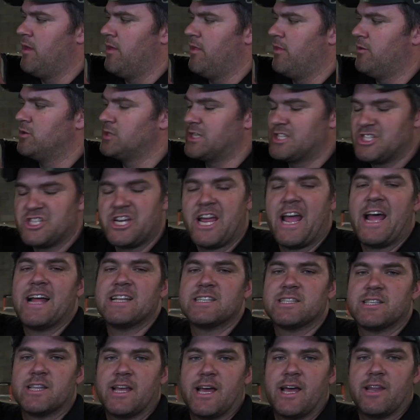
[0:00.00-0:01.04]
a
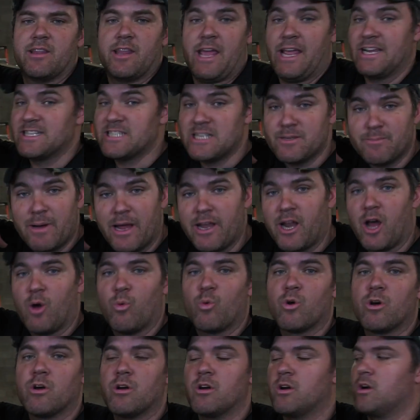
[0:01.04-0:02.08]
chance that the AC might not
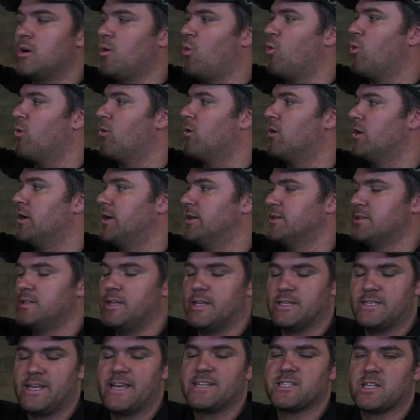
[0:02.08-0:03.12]
work, or
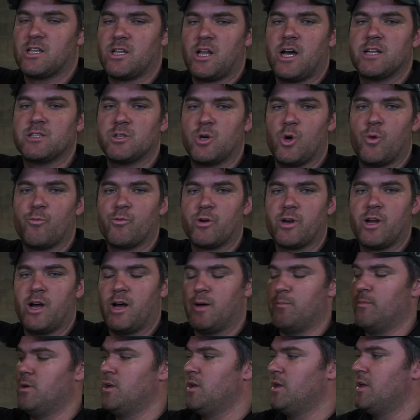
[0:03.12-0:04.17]
it takes a lot to
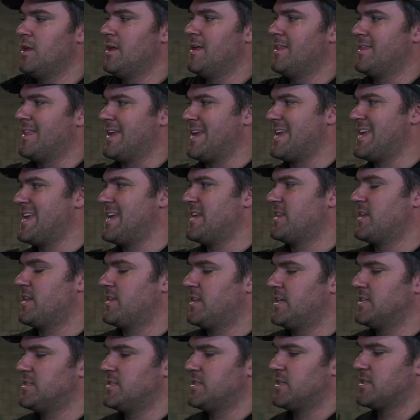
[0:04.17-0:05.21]
overcome the heat that
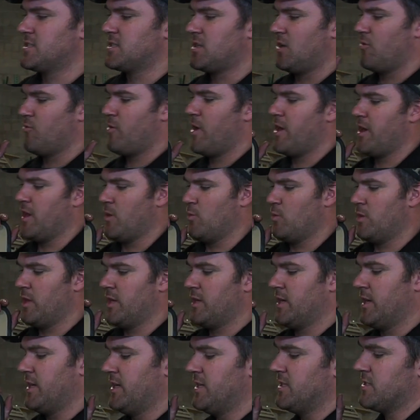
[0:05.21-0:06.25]
these things can radiate when they
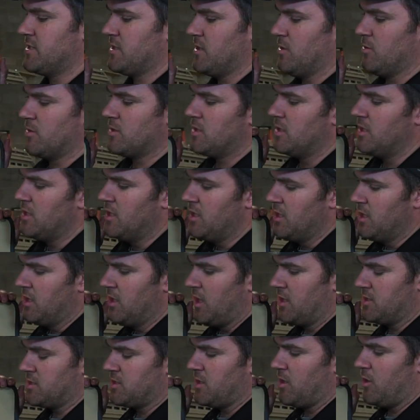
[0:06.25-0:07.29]
get heat soaked.
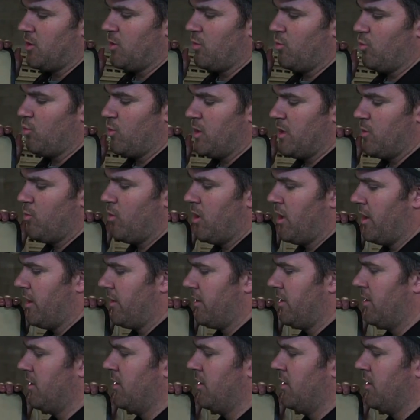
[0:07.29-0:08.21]
And so we wanted